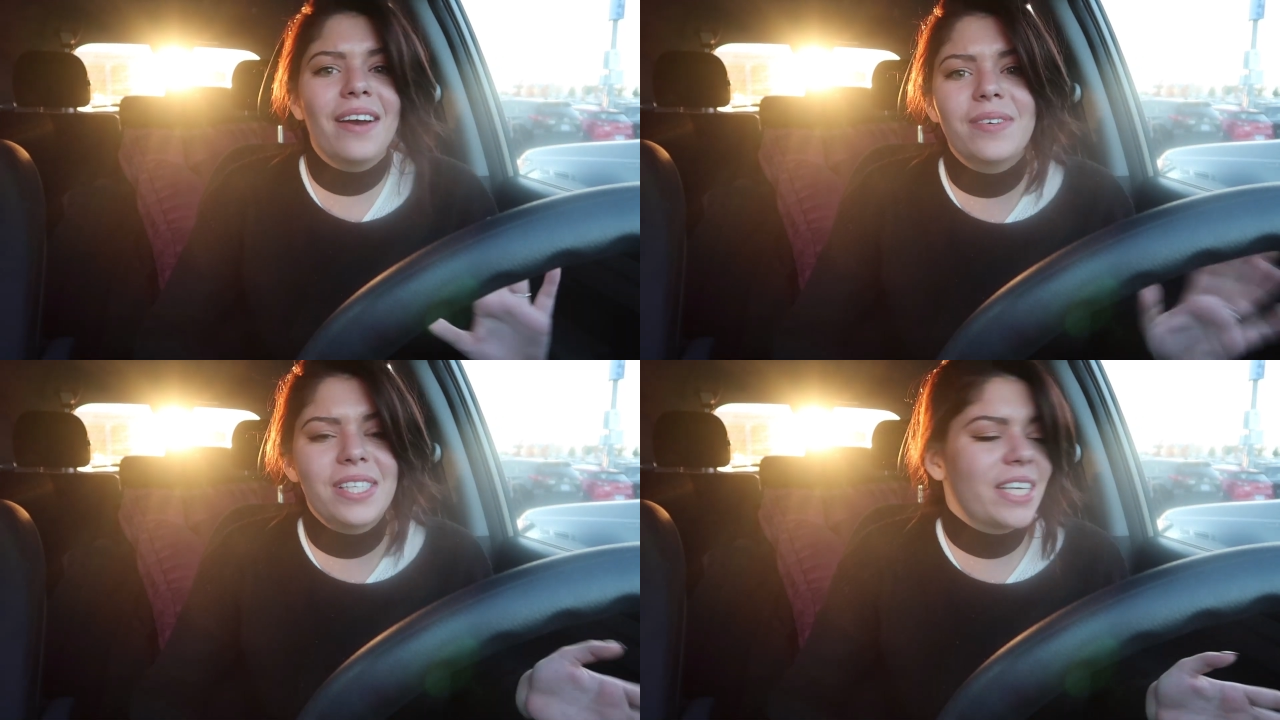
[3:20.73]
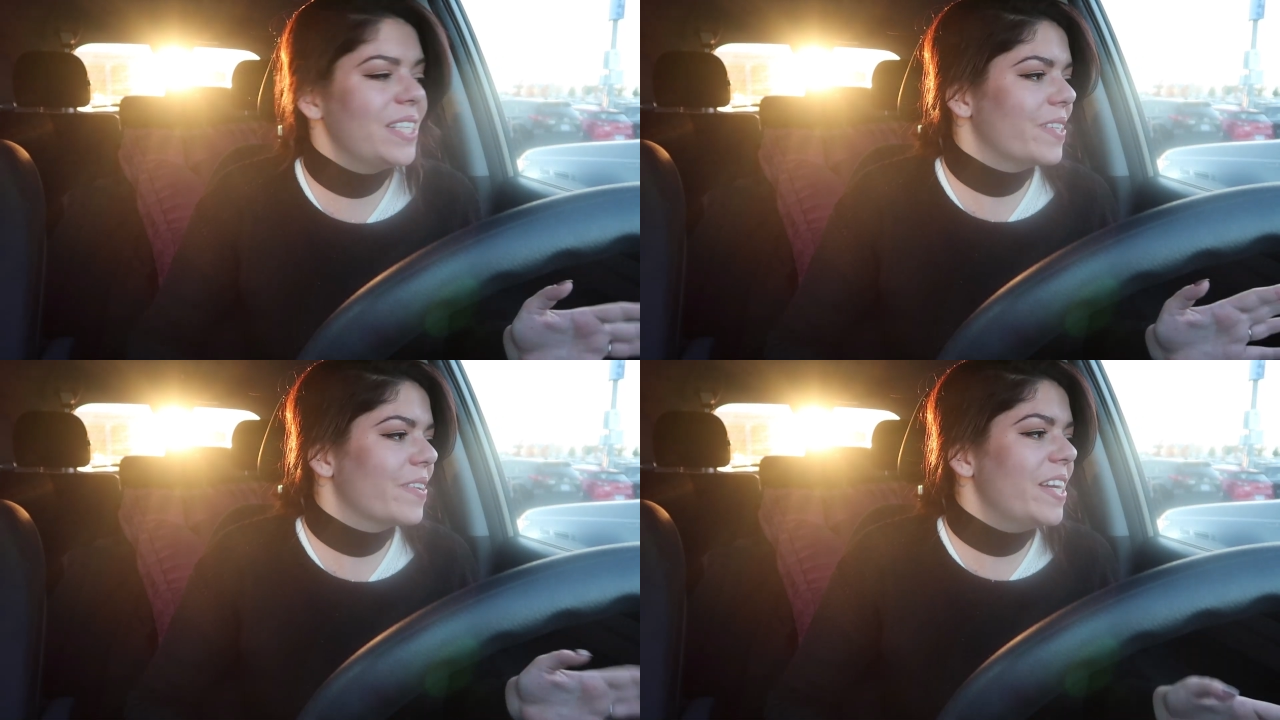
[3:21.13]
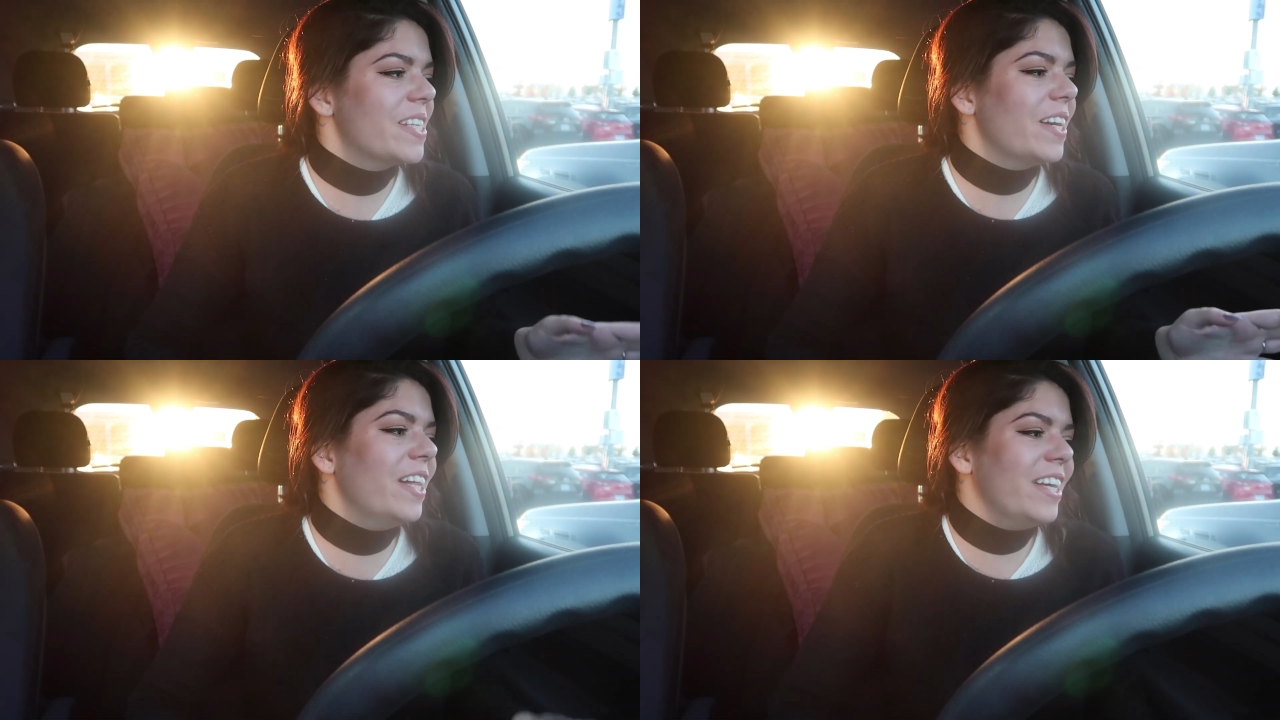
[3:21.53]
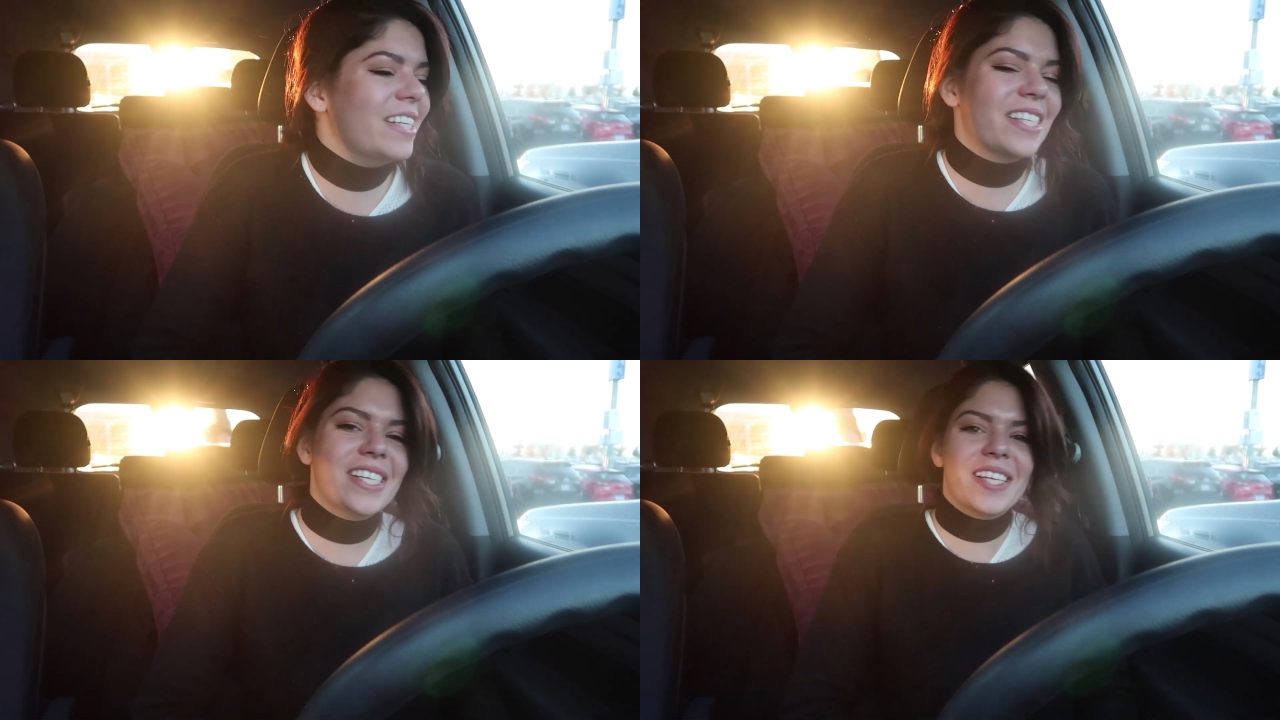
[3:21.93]
I was looking so crazy earlier
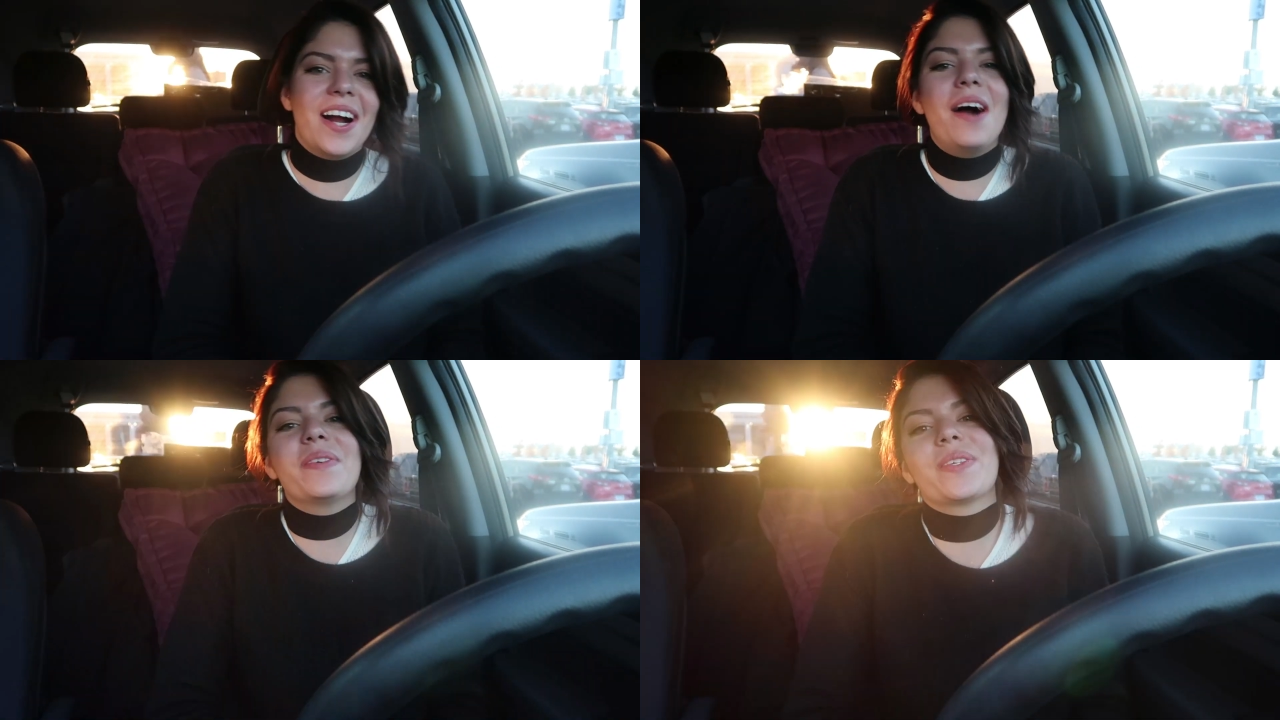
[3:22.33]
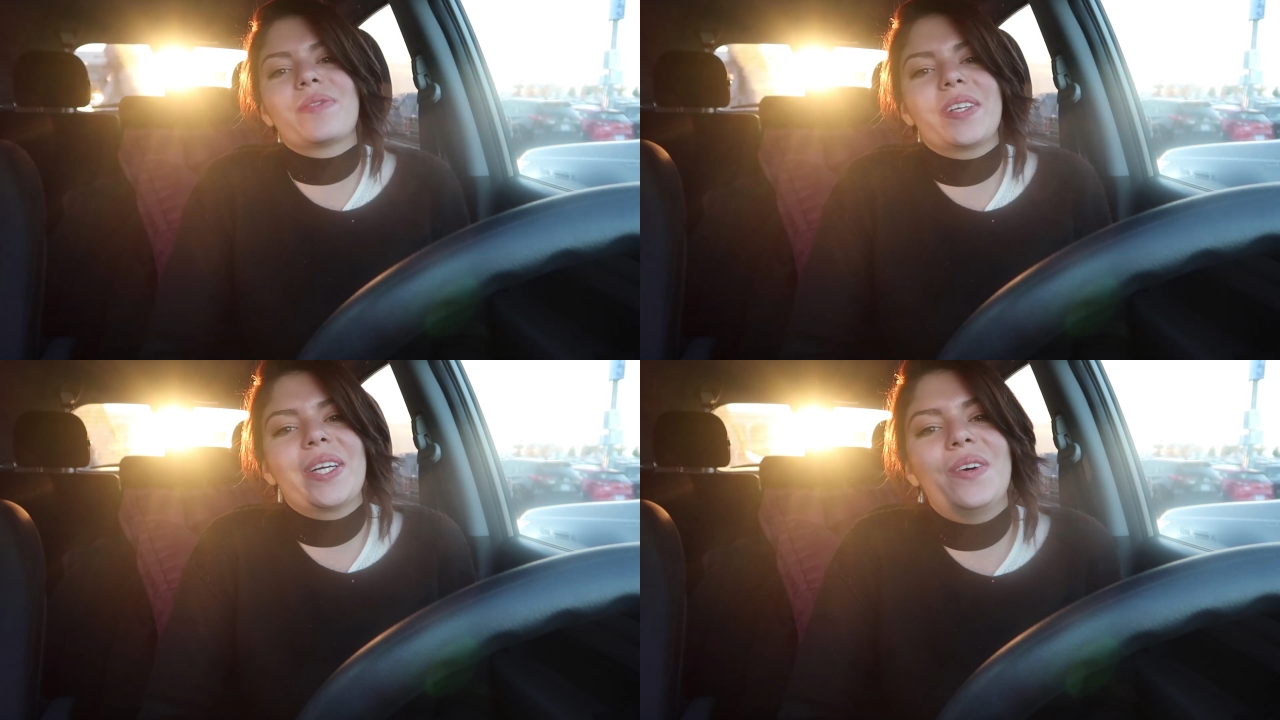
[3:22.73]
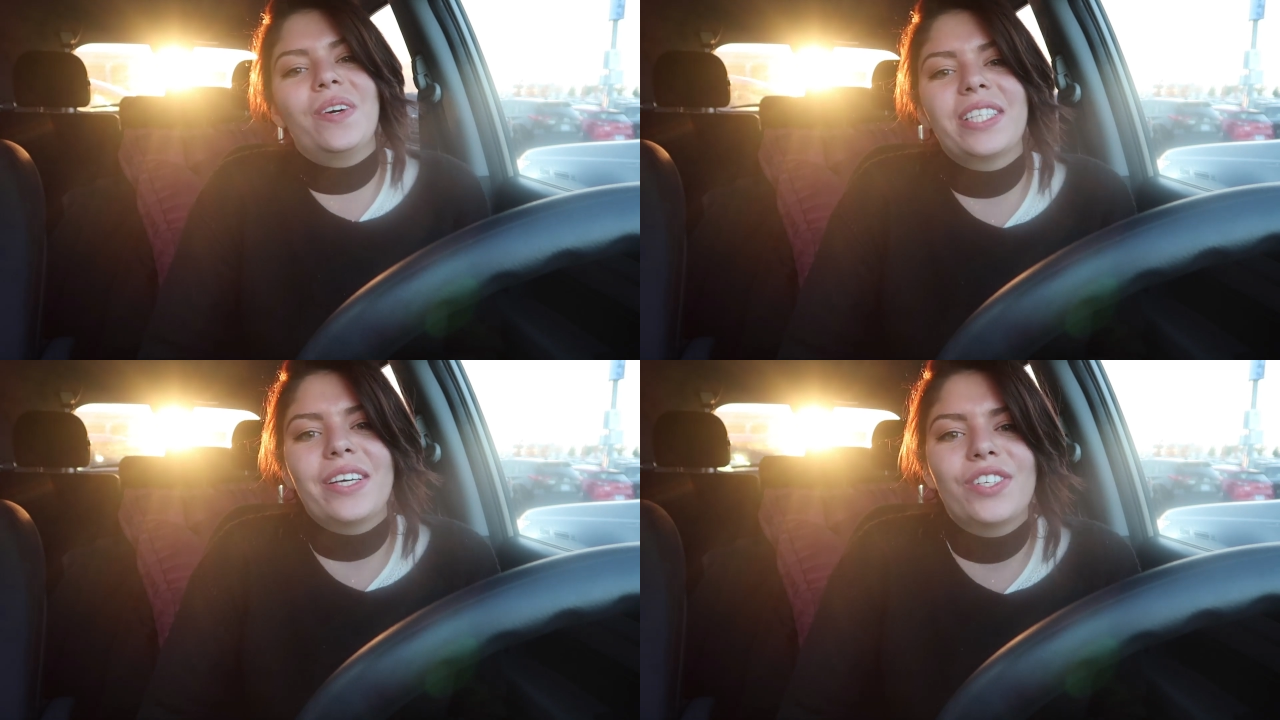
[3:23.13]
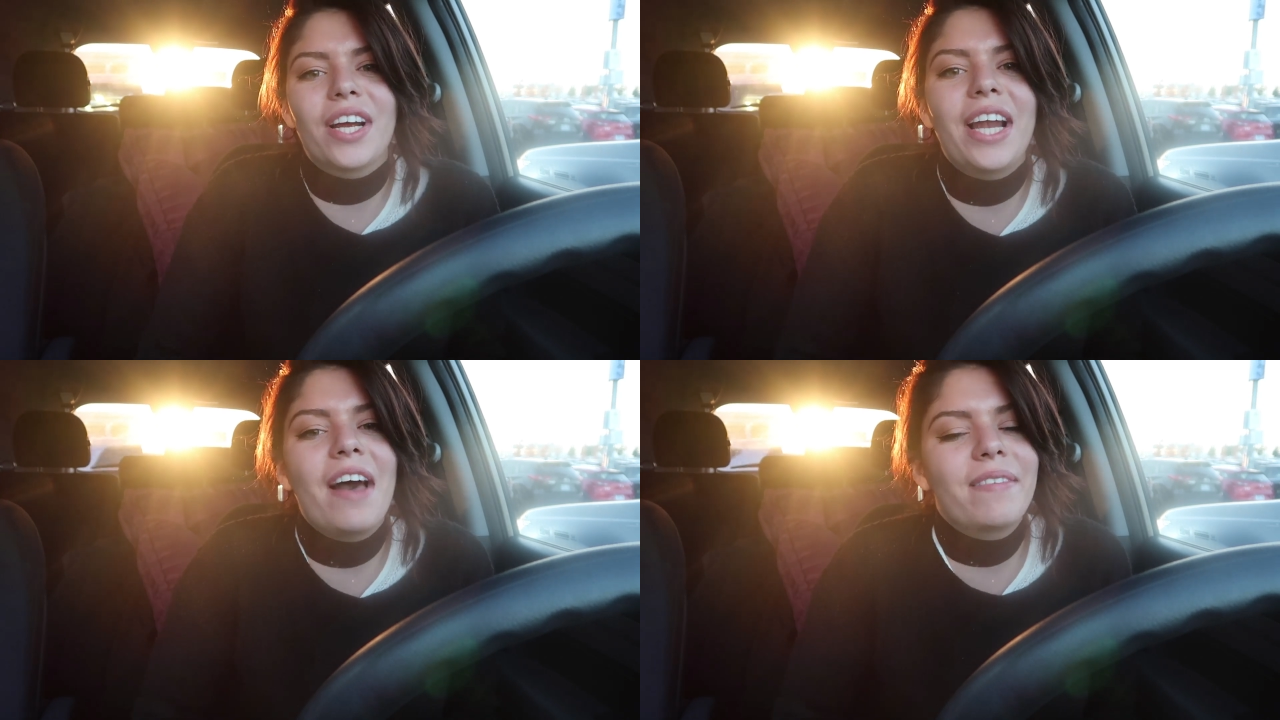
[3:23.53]
is because our office was really cold and I was
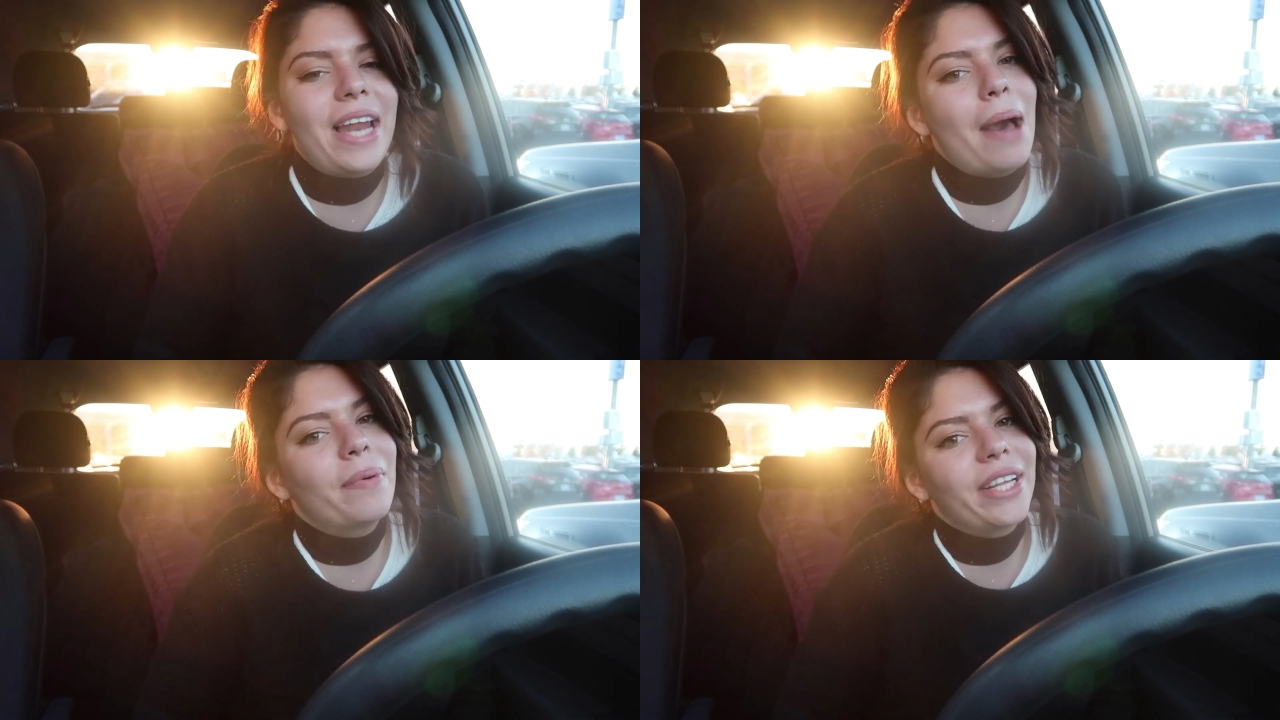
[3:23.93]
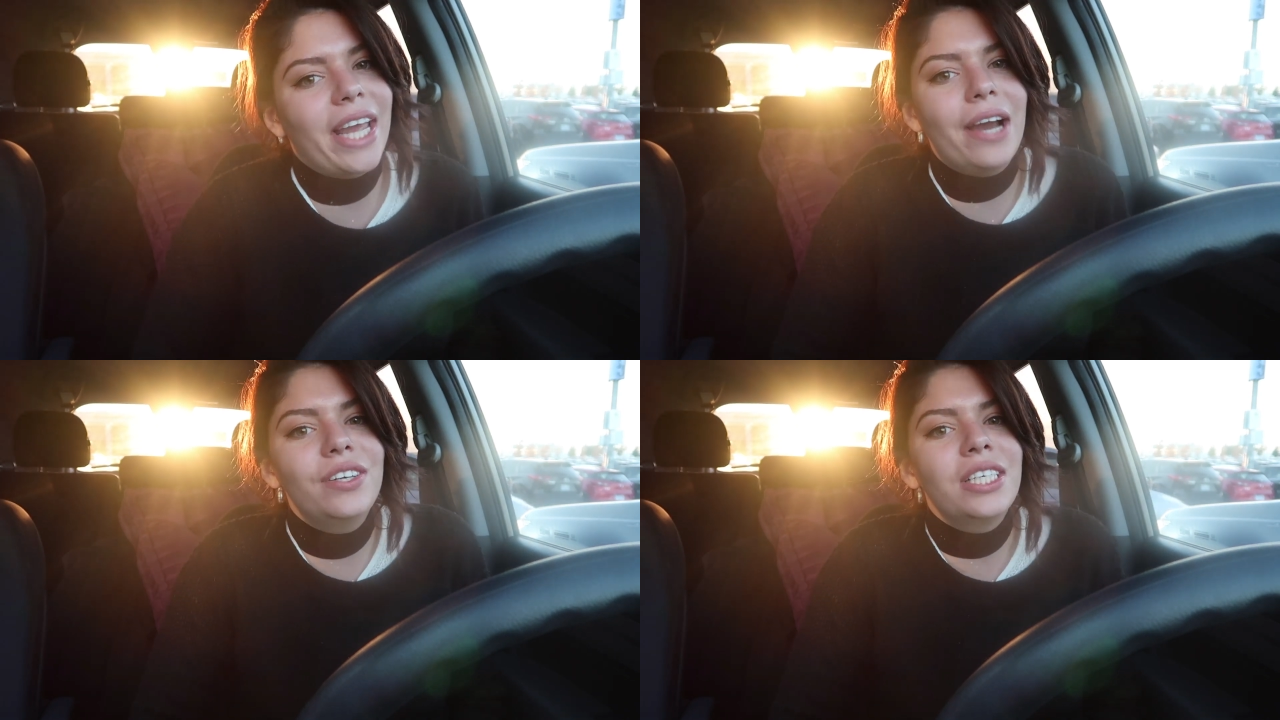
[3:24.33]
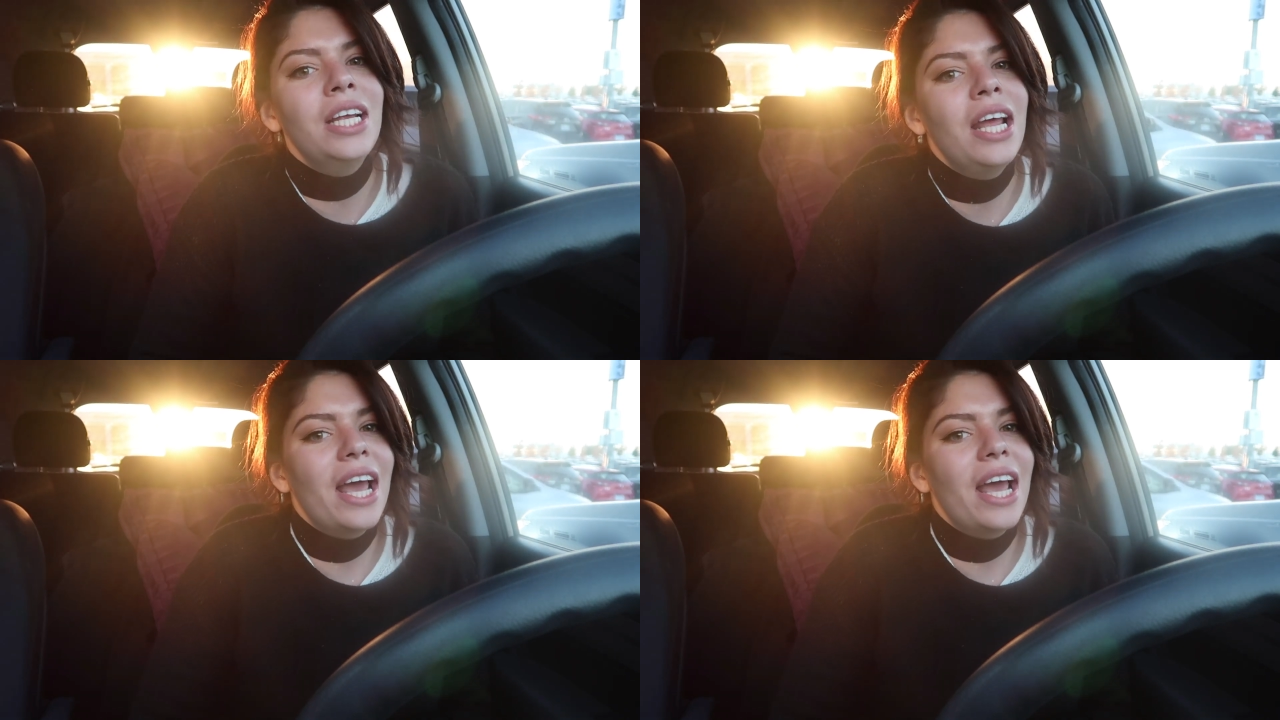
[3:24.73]
trying to have a nap on the couch